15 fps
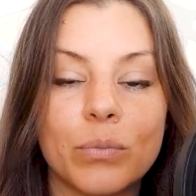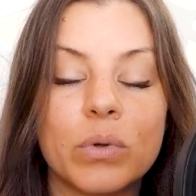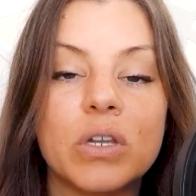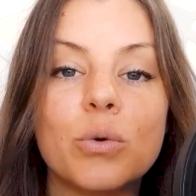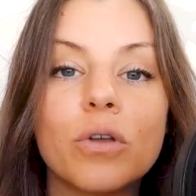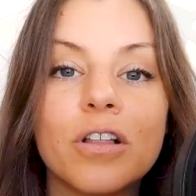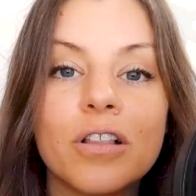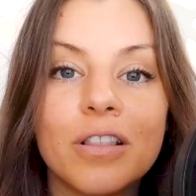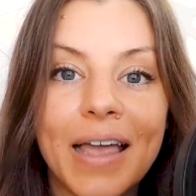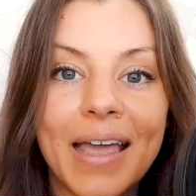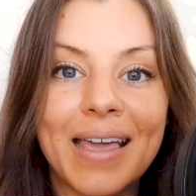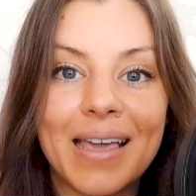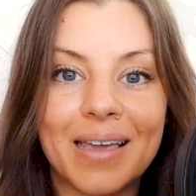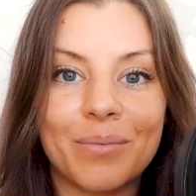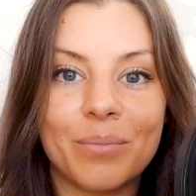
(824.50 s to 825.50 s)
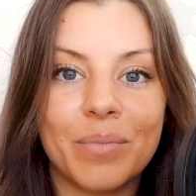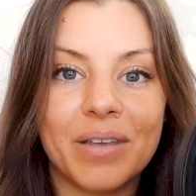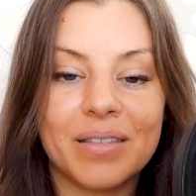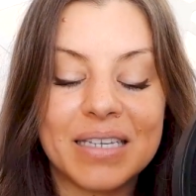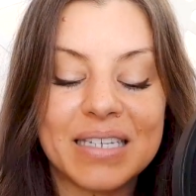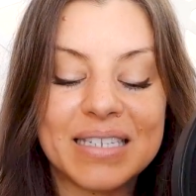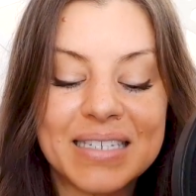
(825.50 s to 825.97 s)
when you claim
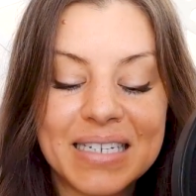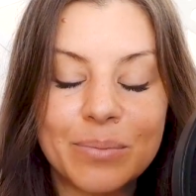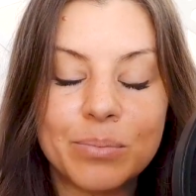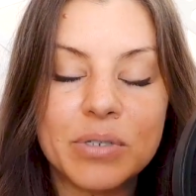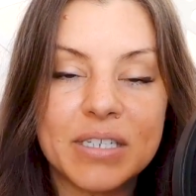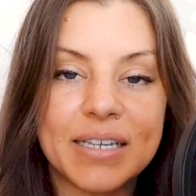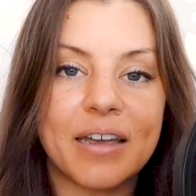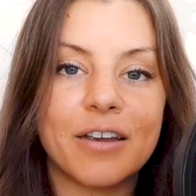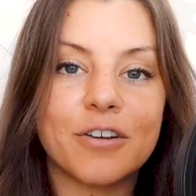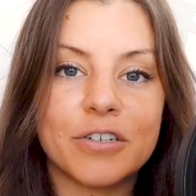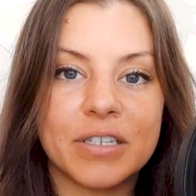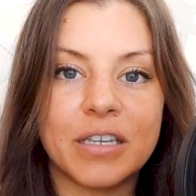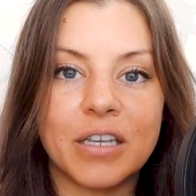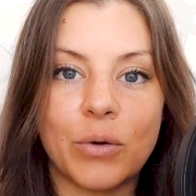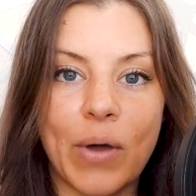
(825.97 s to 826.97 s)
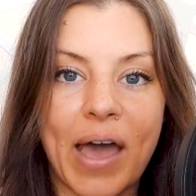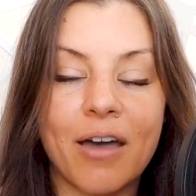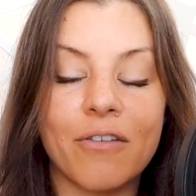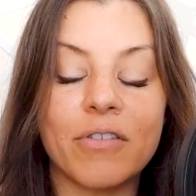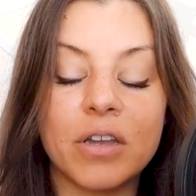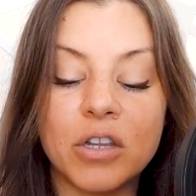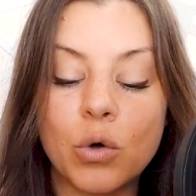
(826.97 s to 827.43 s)
these deep desires that you
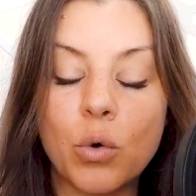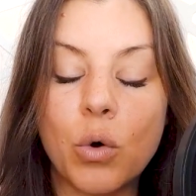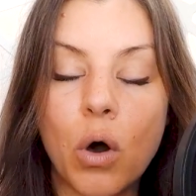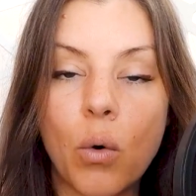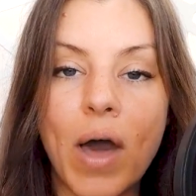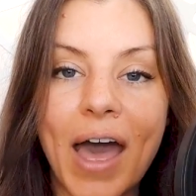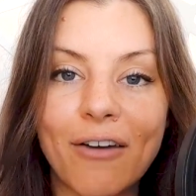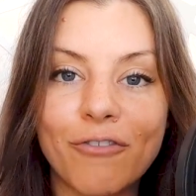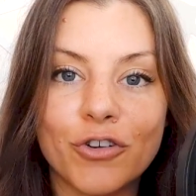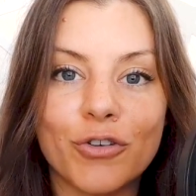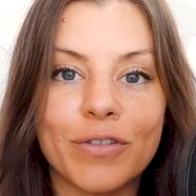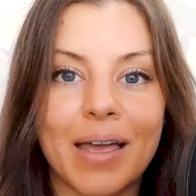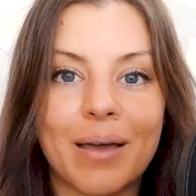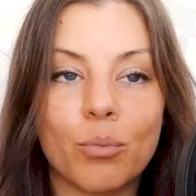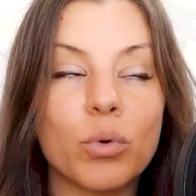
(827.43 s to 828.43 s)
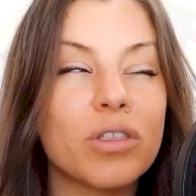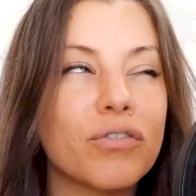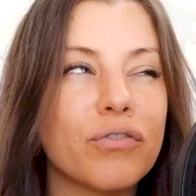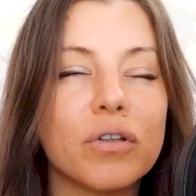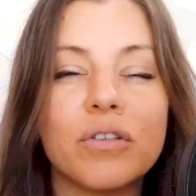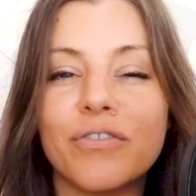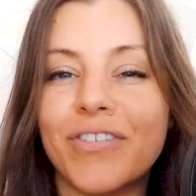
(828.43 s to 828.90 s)
have and you go after them with
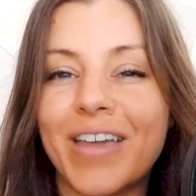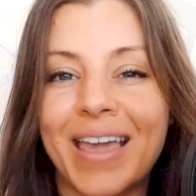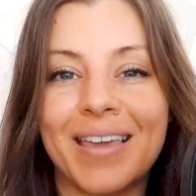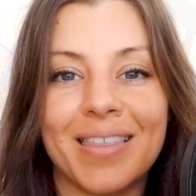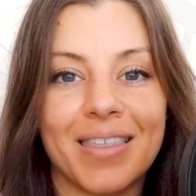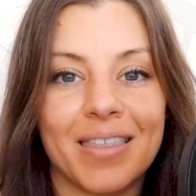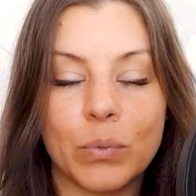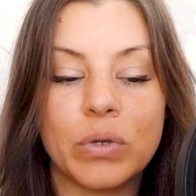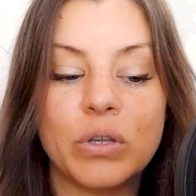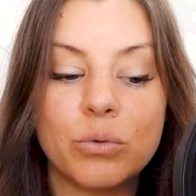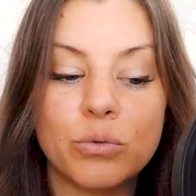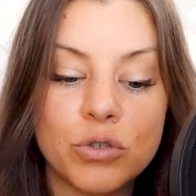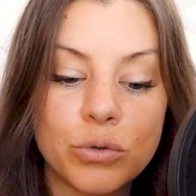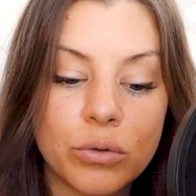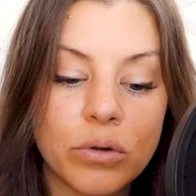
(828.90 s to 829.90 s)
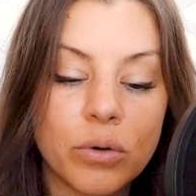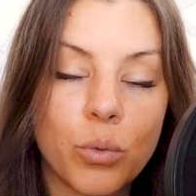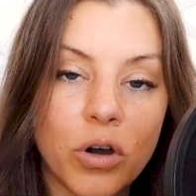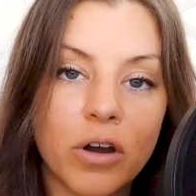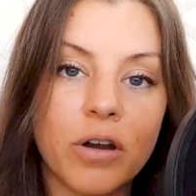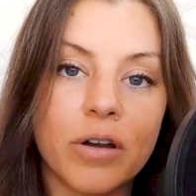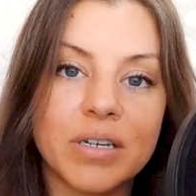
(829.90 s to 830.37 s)
full faith? When you do the
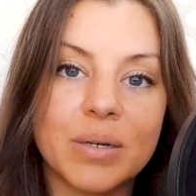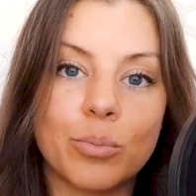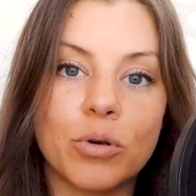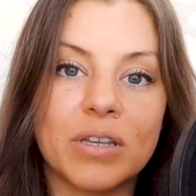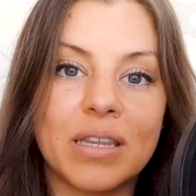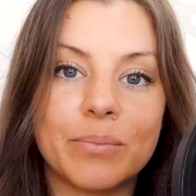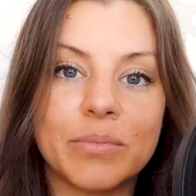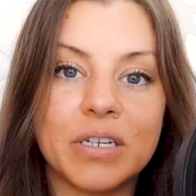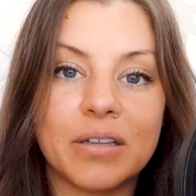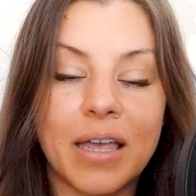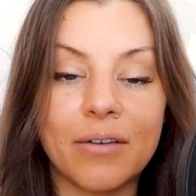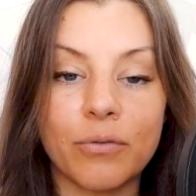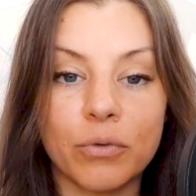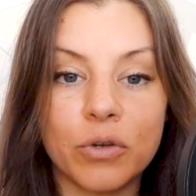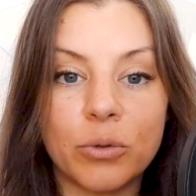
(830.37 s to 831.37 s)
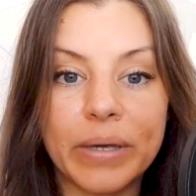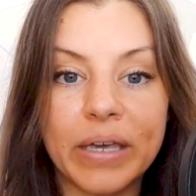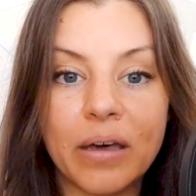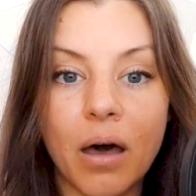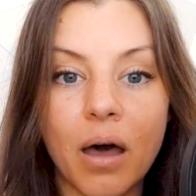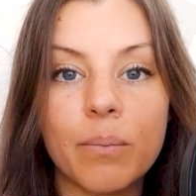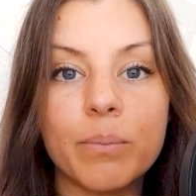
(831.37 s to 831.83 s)
work to bring them to life, when you
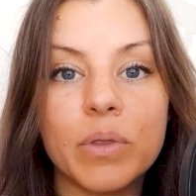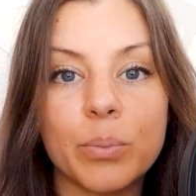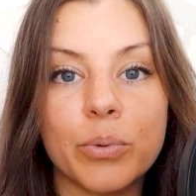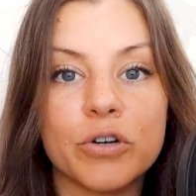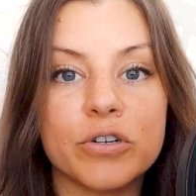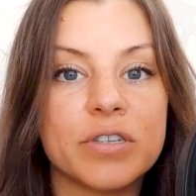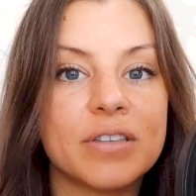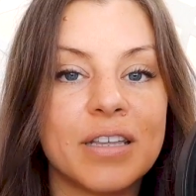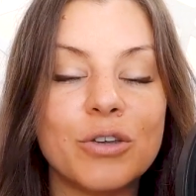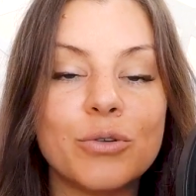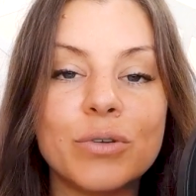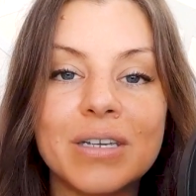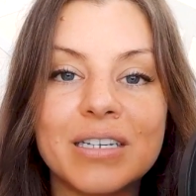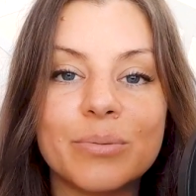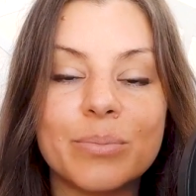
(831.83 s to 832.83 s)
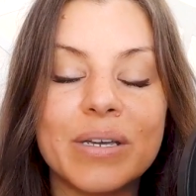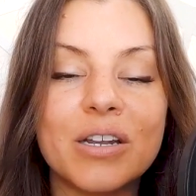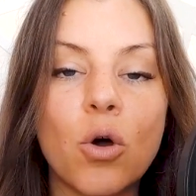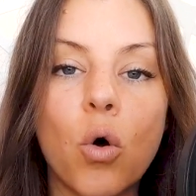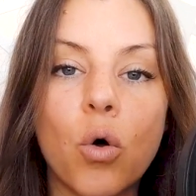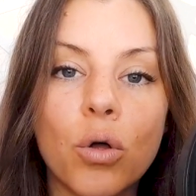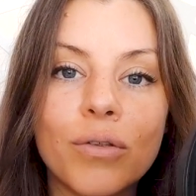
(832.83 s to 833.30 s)
become the person that you need to be
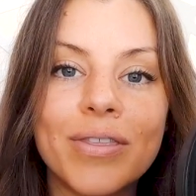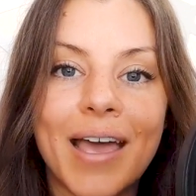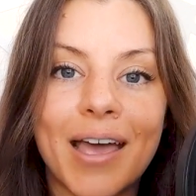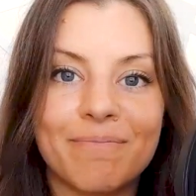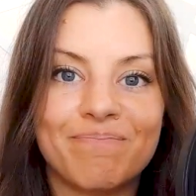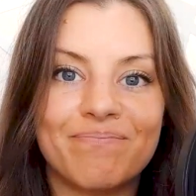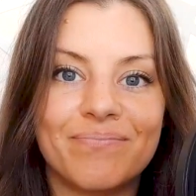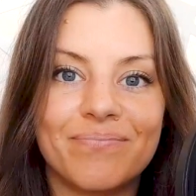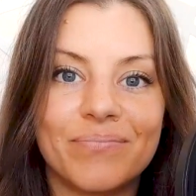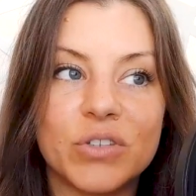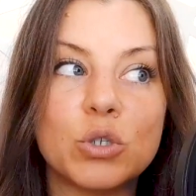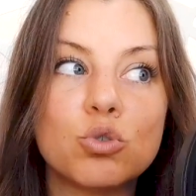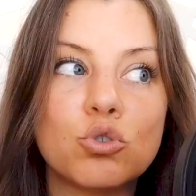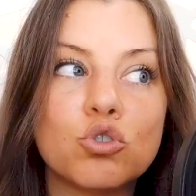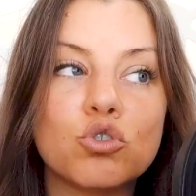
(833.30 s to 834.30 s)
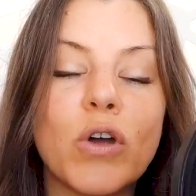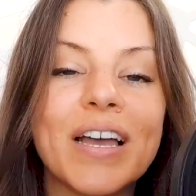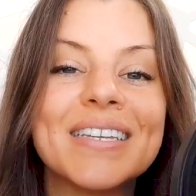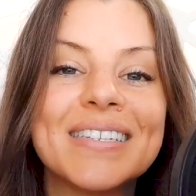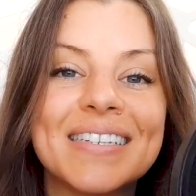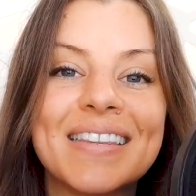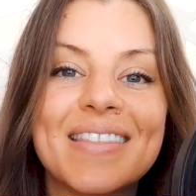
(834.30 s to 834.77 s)
to hold them? Do you
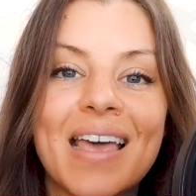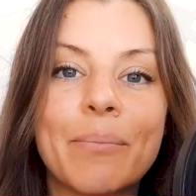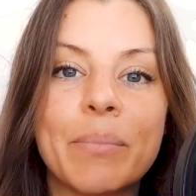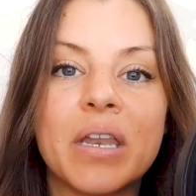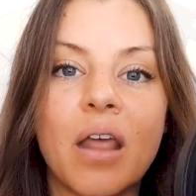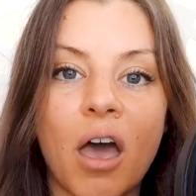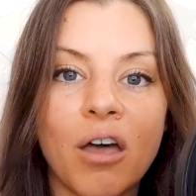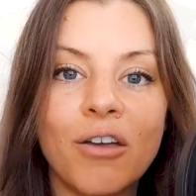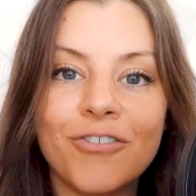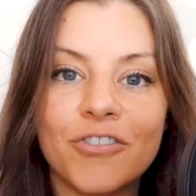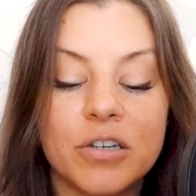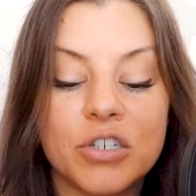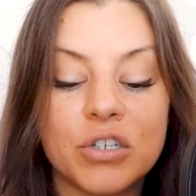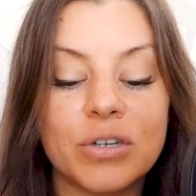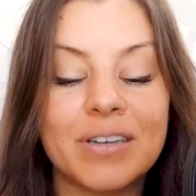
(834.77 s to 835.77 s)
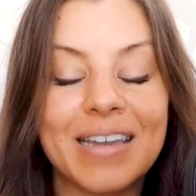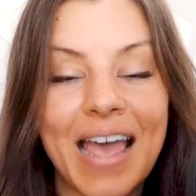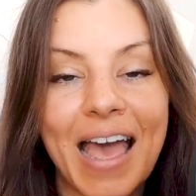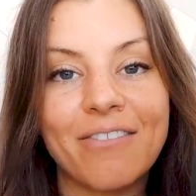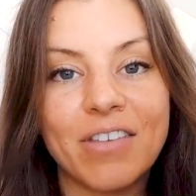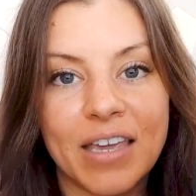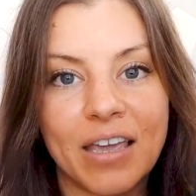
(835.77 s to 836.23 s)
trust in them enough to
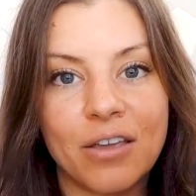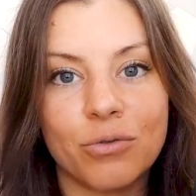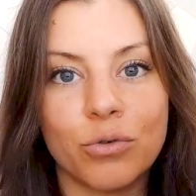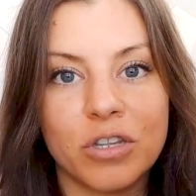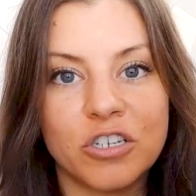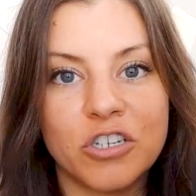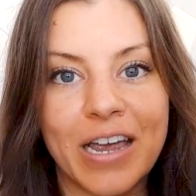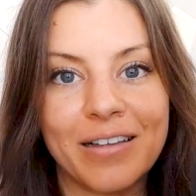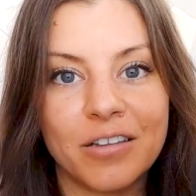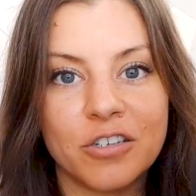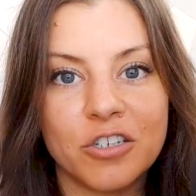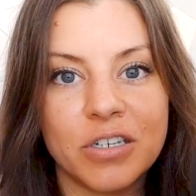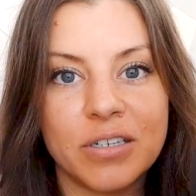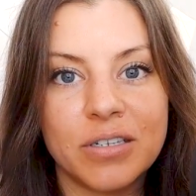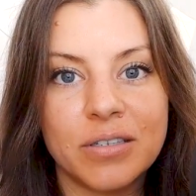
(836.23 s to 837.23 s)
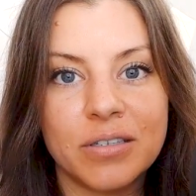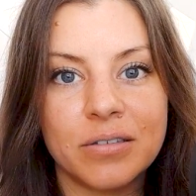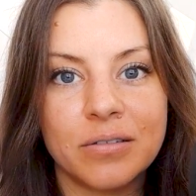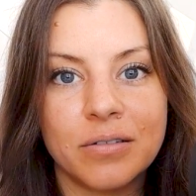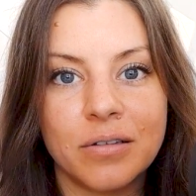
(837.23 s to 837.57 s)
navigate through the challenges